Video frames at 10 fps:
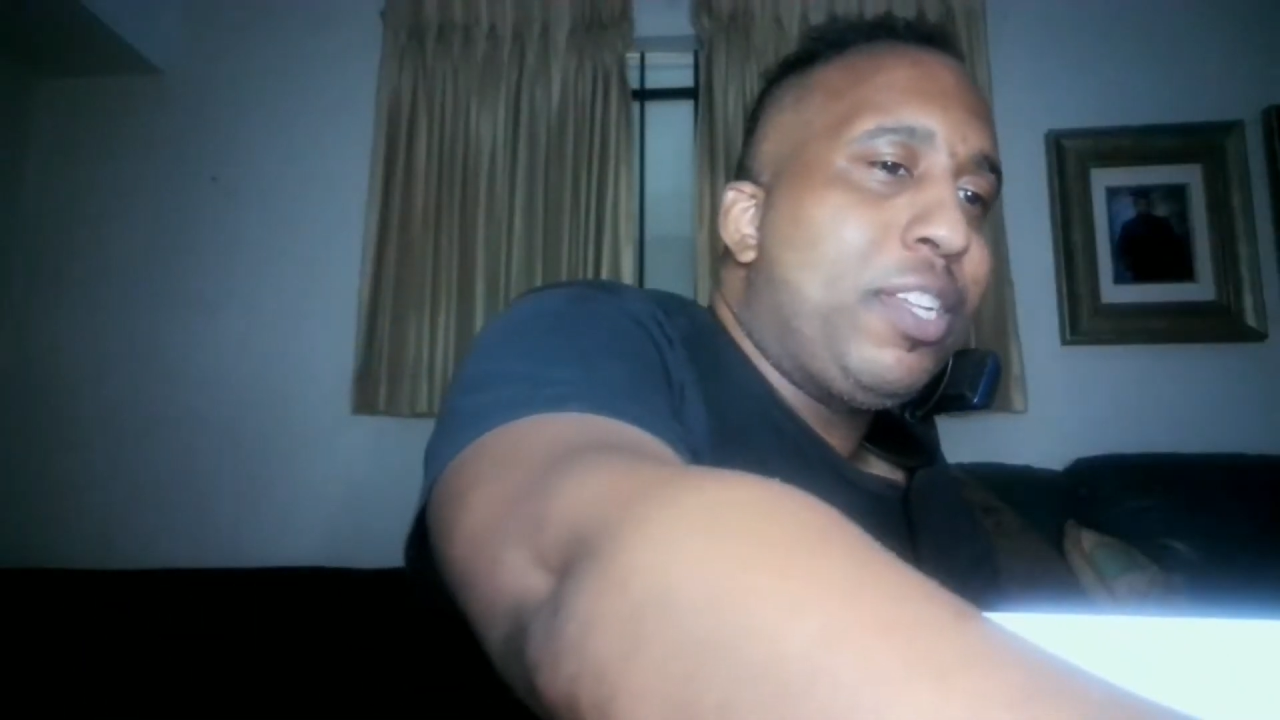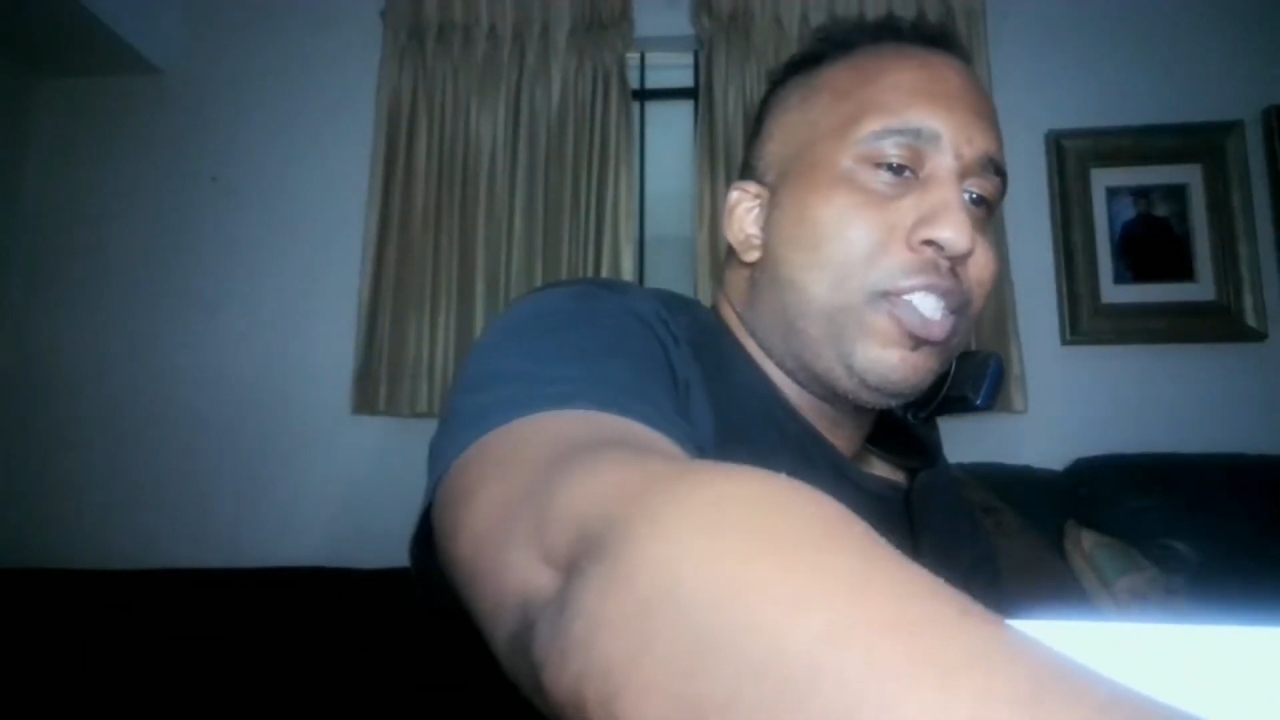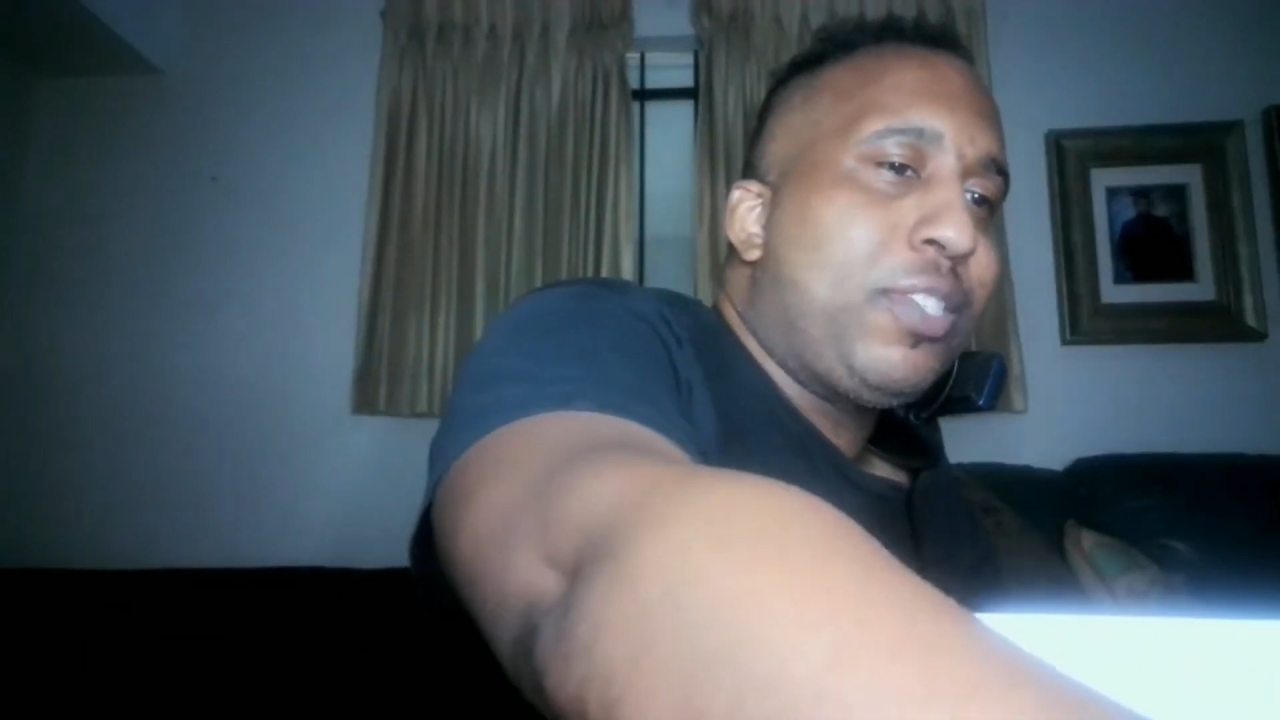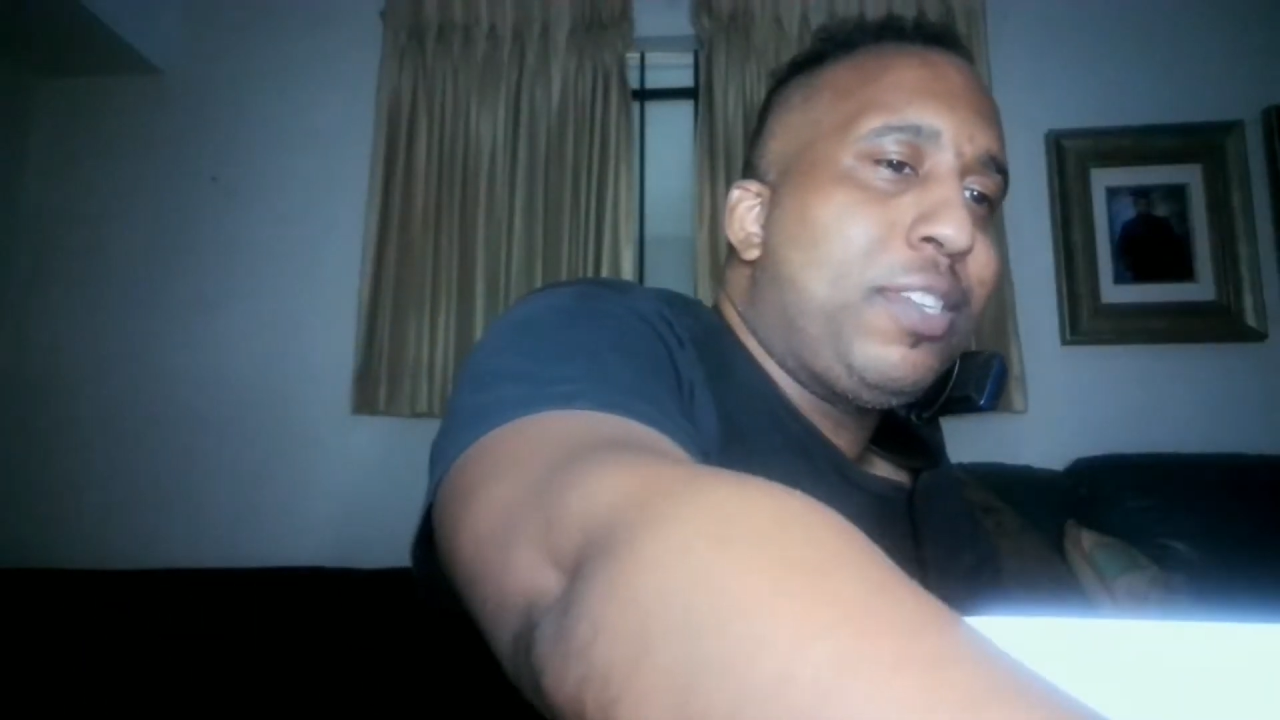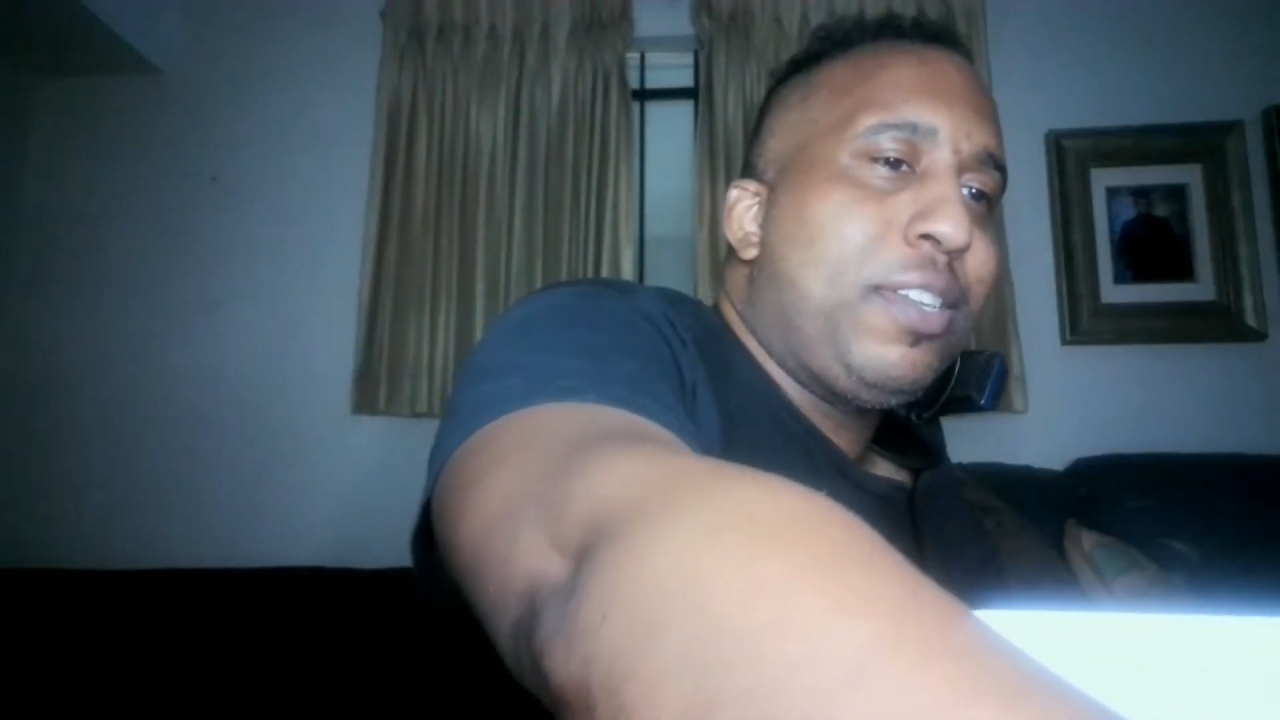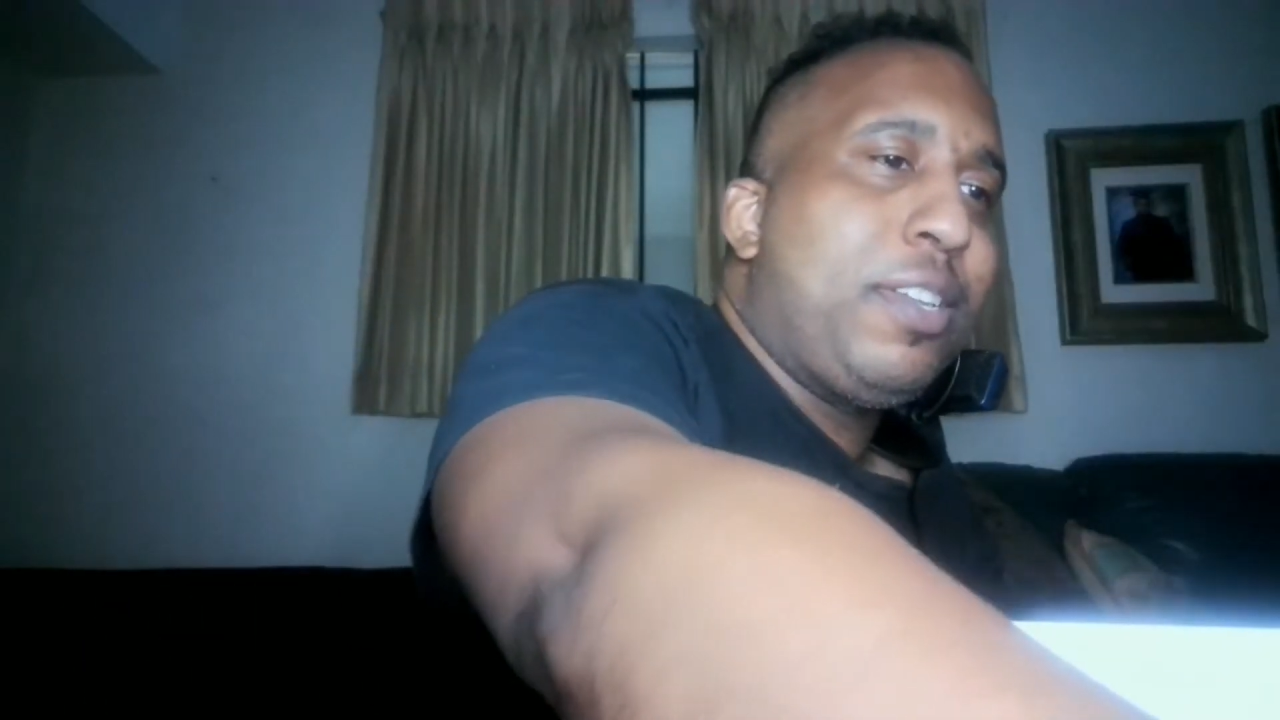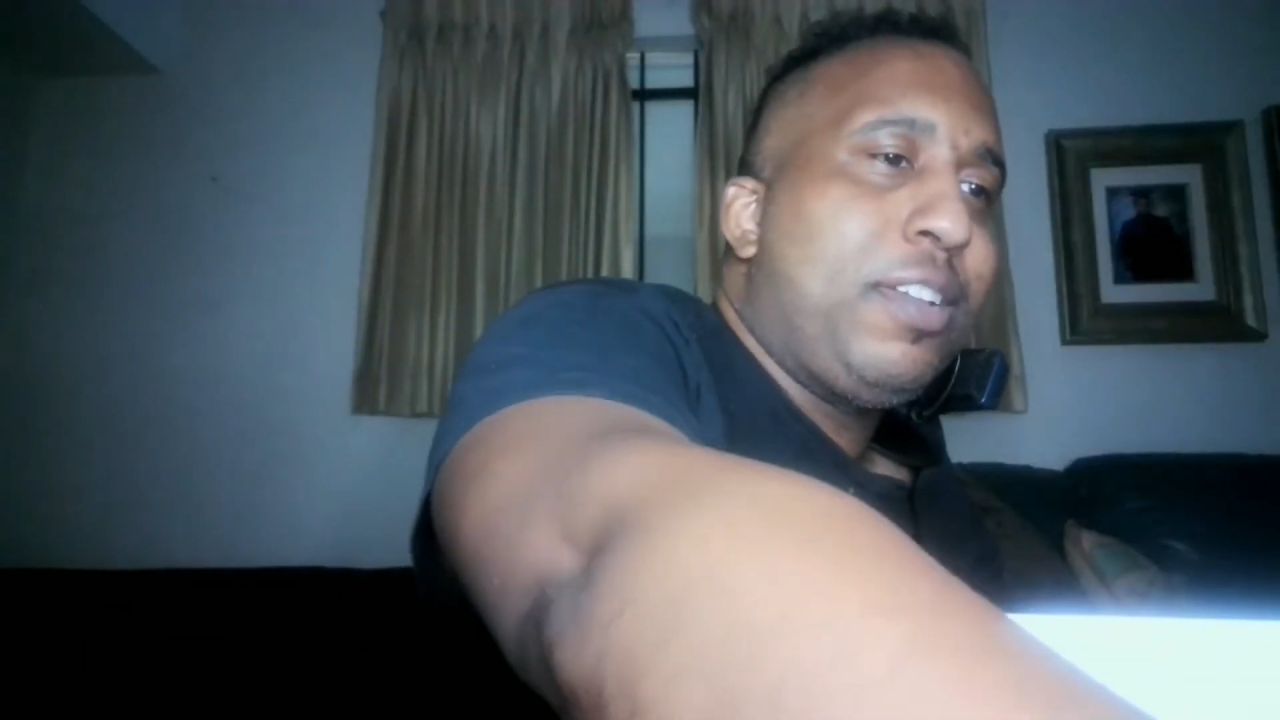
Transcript: this.